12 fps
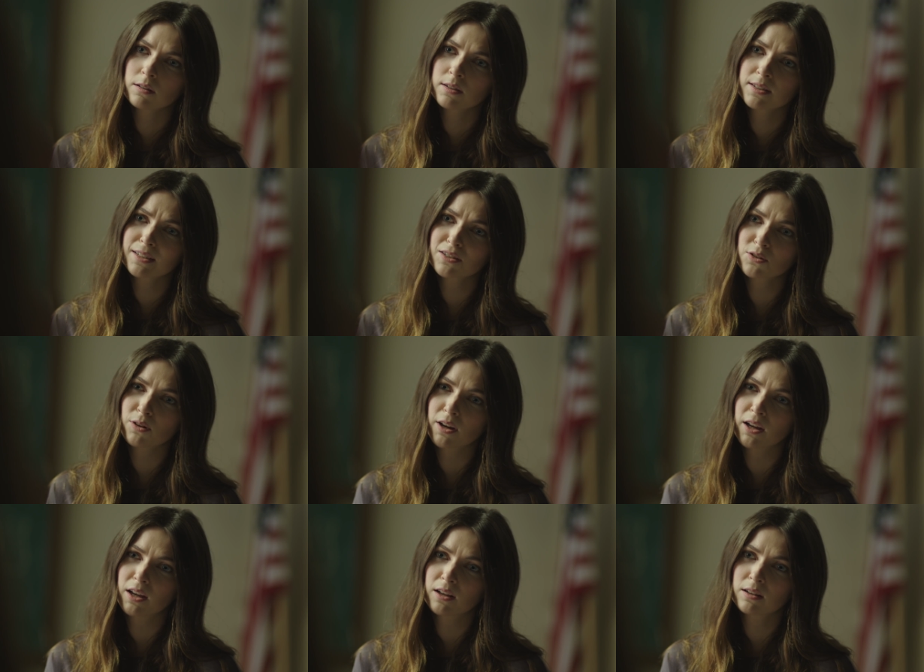Sixth
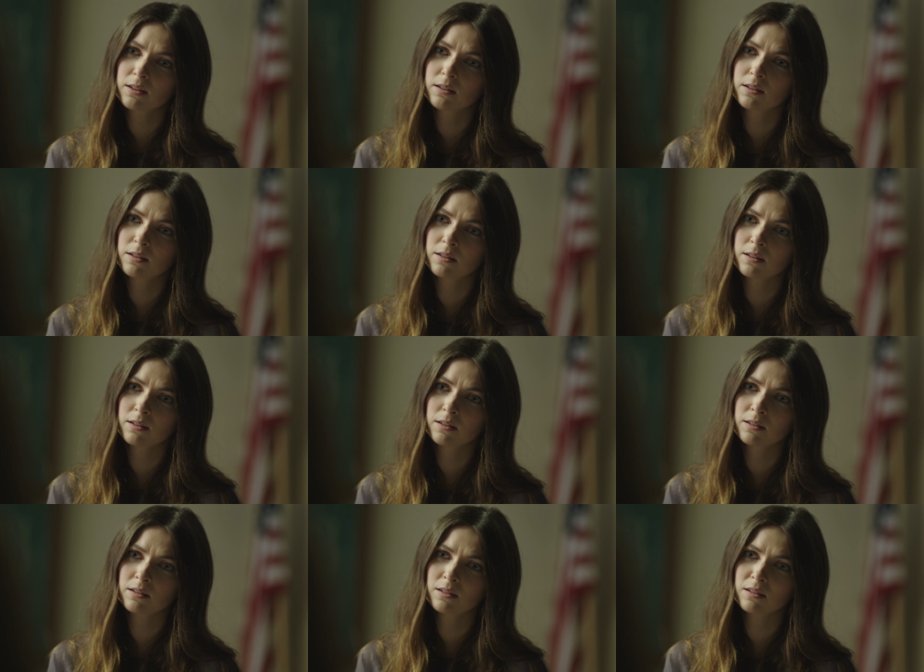grade.
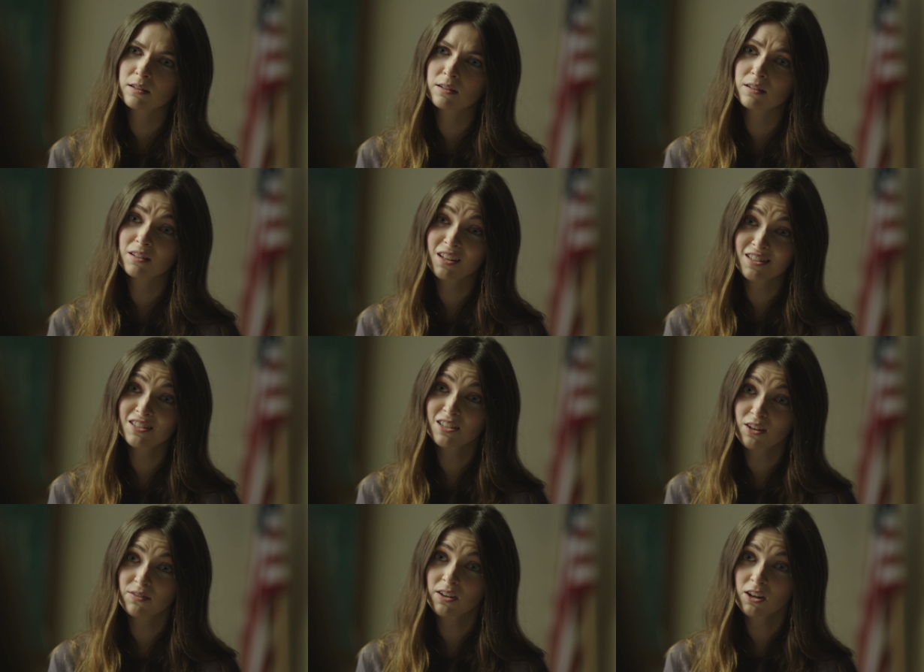That's a tough